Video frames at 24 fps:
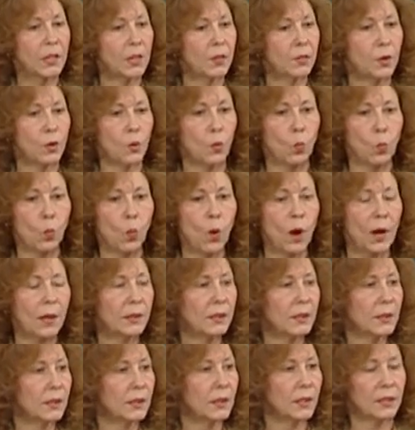to give you
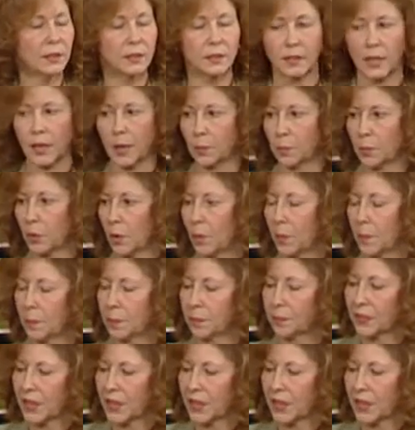one little example.